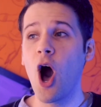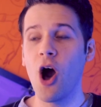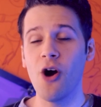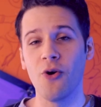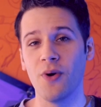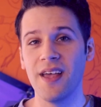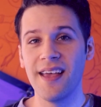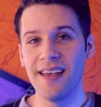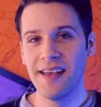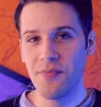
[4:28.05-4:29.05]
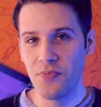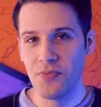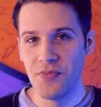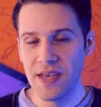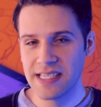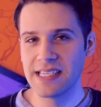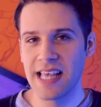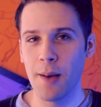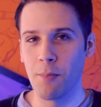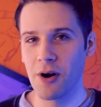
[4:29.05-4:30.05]
oh, this is
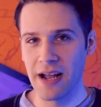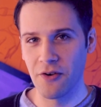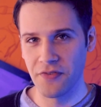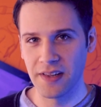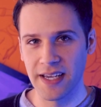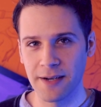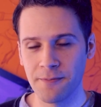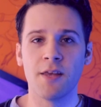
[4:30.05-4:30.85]
that burnout feeling.